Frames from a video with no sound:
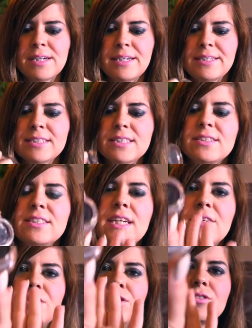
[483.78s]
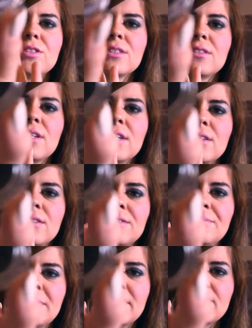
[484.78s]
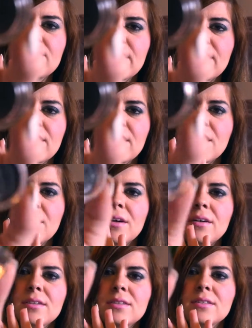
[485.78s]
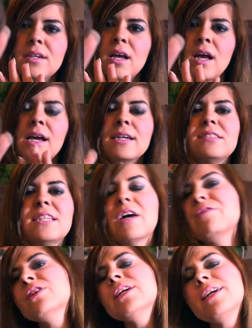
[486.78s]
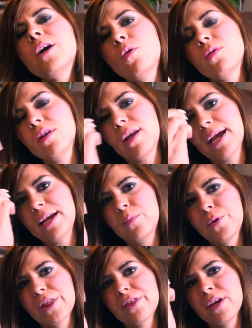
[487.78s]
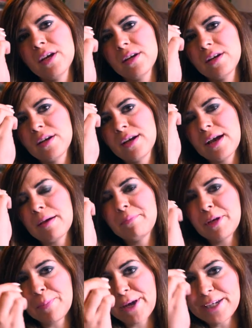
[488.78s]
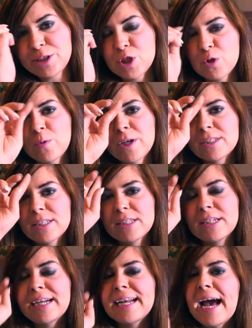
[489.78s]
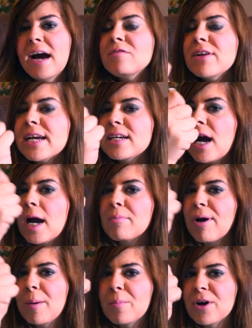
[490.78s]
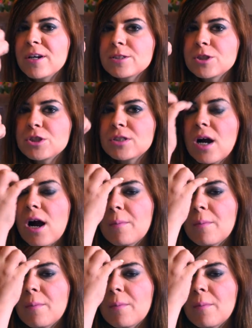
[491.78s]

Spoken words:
And you can see I've used a little bit right there. Definitely go light with it. Be patient with it. And have like an eyebrow brush.